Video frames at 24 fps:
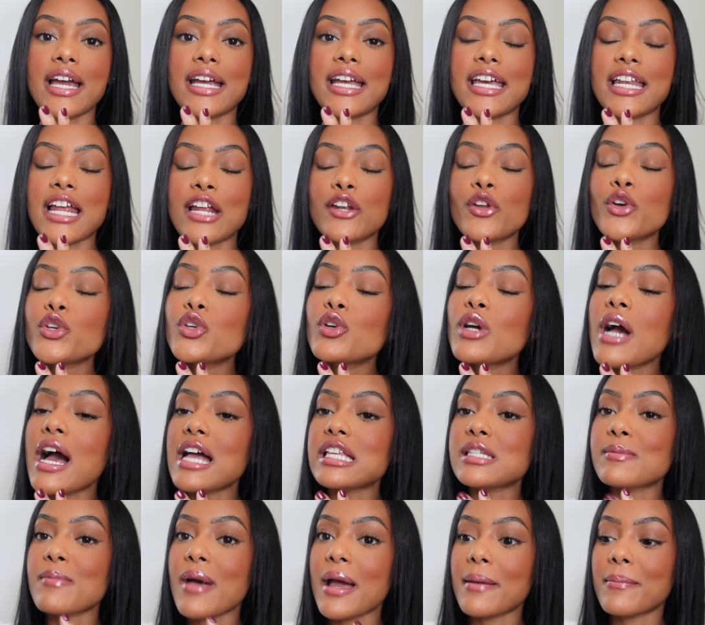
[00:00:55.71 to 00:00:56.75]
Like, and I know you
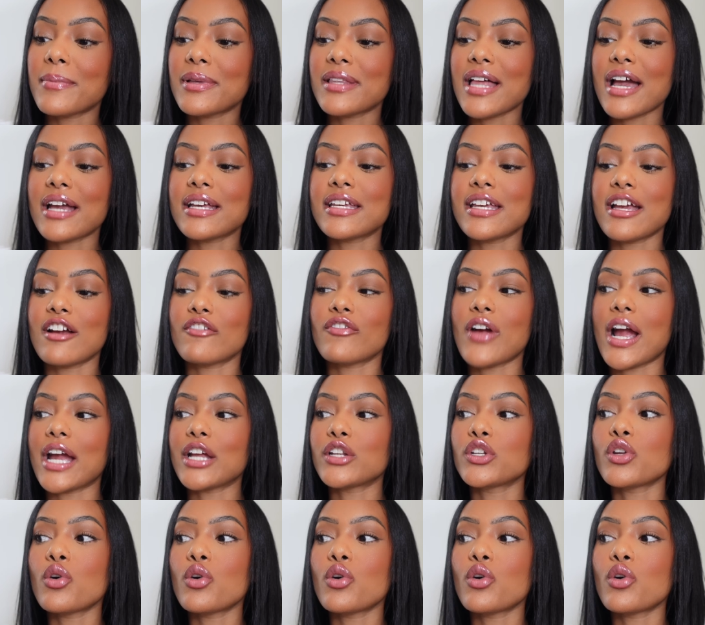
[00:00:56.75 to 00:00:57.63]
guys might be like, yeah, right.